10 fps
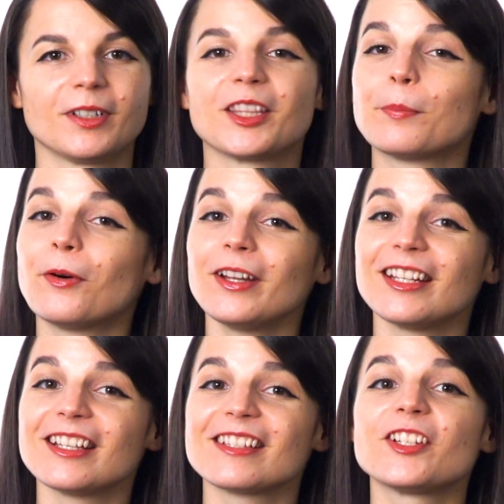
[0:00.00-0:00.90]
The point
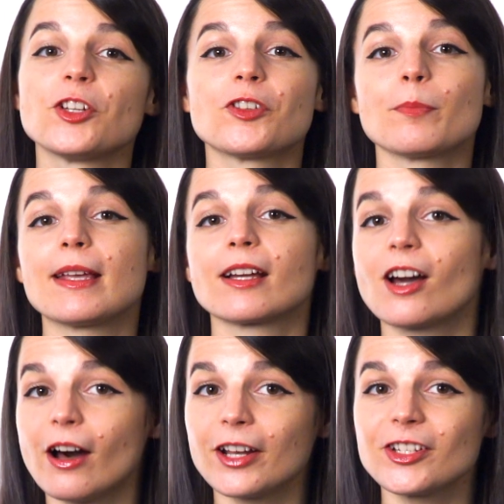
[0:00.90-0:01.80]
is that you should make a
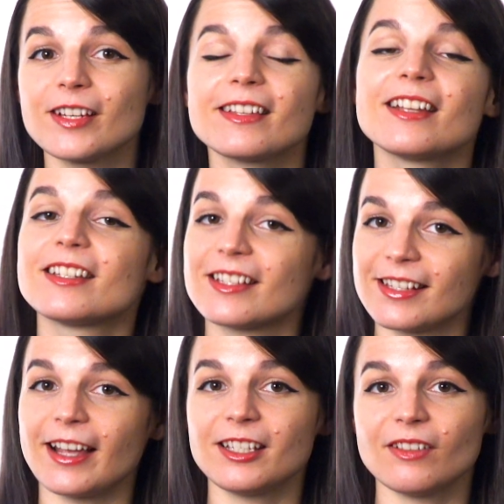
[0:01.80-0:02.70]
conscious and
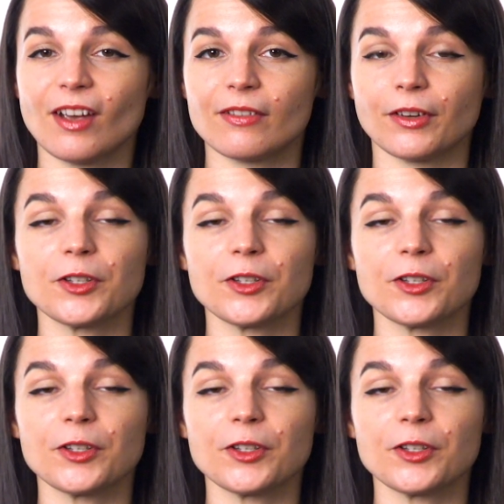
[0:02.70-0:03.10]
decisive effort